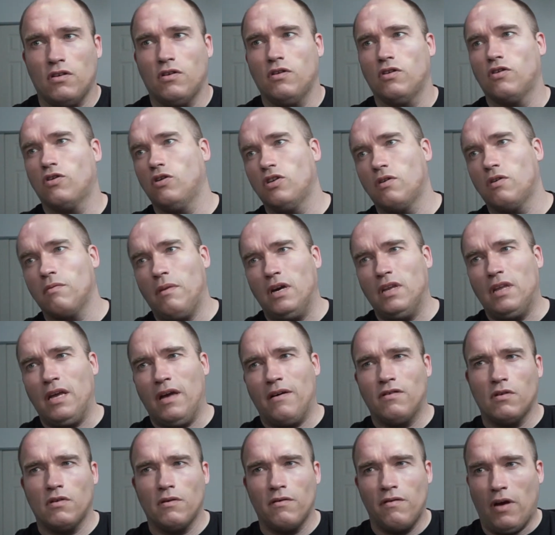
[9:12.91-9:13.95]
So it might have
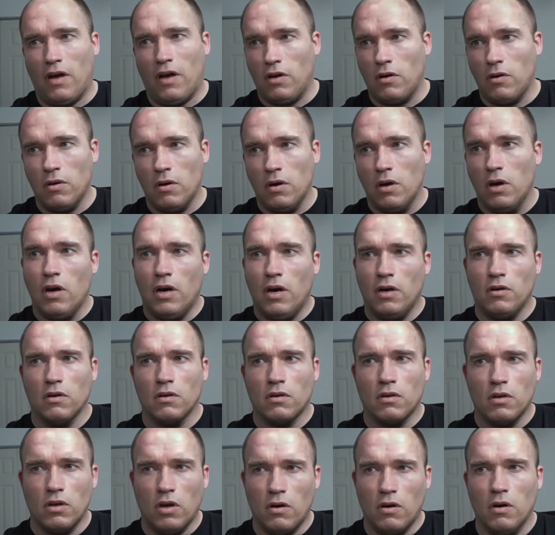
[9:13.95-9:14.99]
some value. I don't
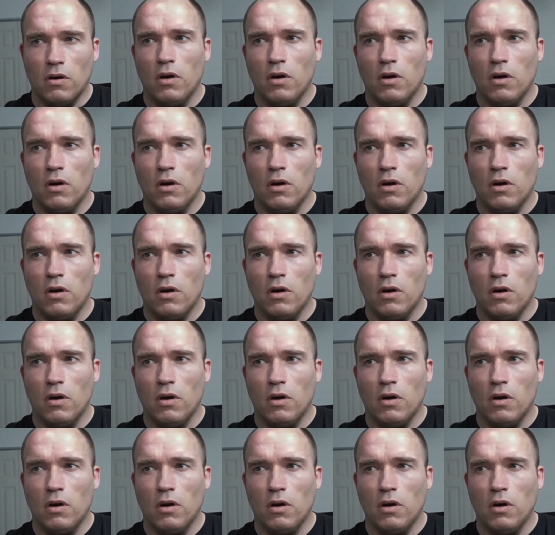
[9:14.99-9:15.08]
know.